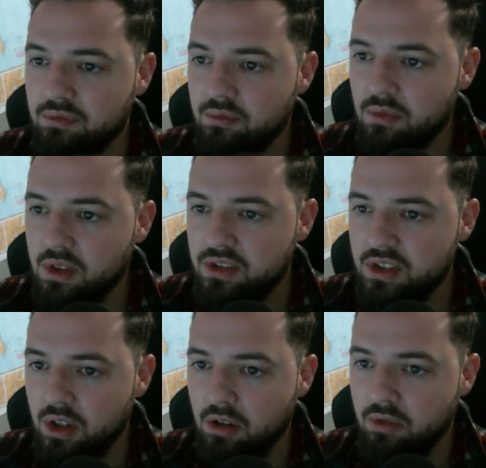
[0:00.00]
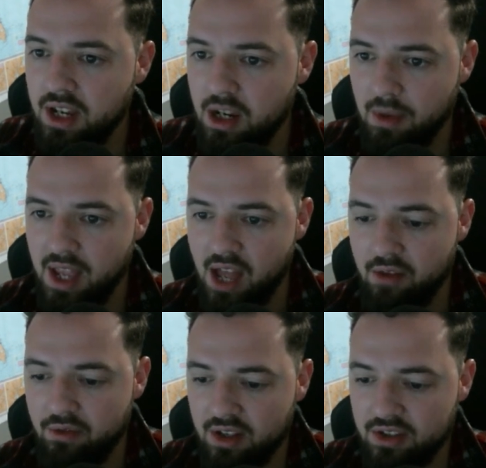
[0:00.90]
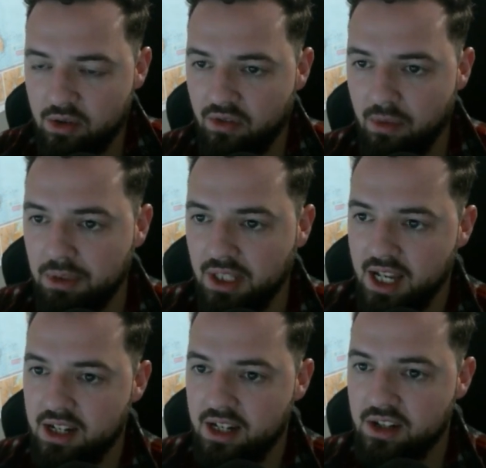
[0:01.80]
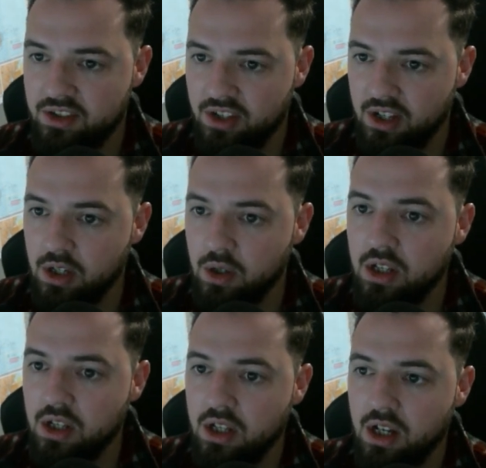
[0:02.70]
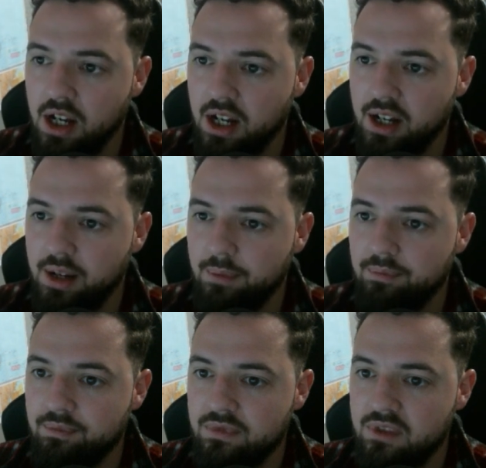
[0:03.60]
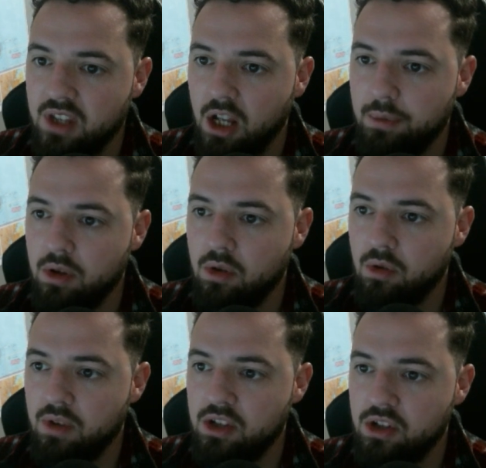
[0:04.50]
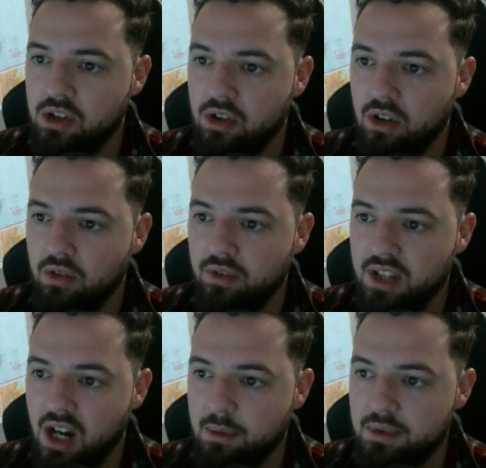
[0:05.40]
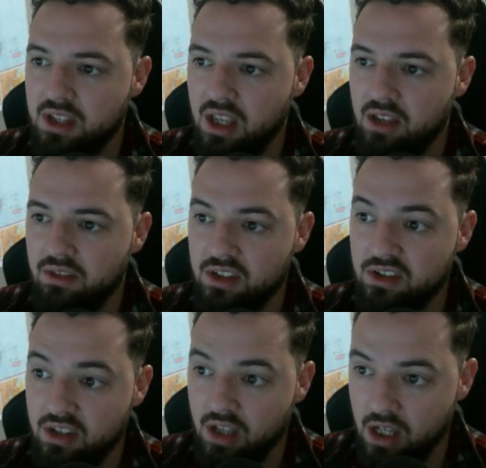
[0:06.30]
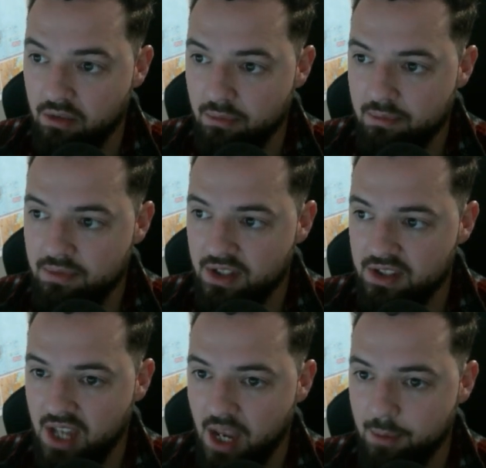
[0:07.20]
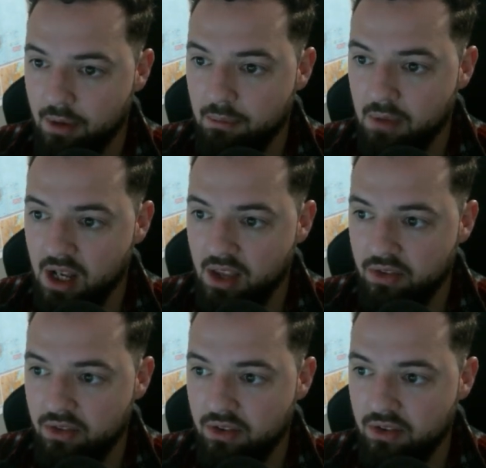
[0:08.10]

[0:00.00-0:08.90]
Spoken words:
So right here we have sort of a plan here. So to help you reach your retirement savings of $6,000 per month,